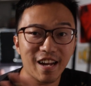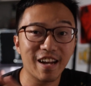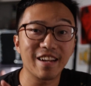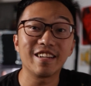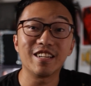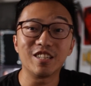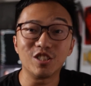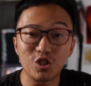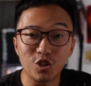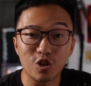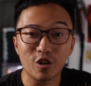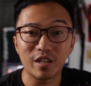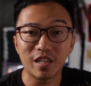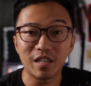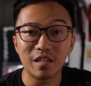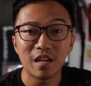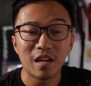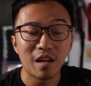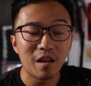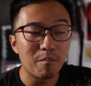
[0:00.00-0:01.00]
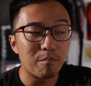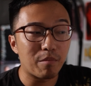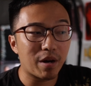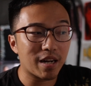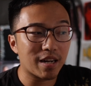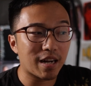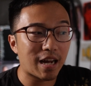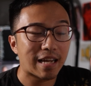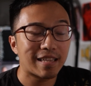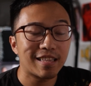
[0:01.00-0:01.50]
I enjoyed it,
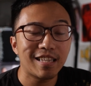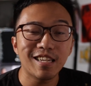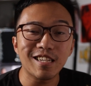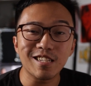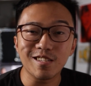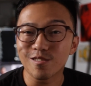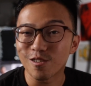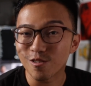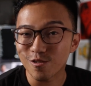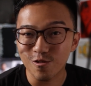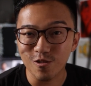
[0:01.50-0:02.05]
but I think it's not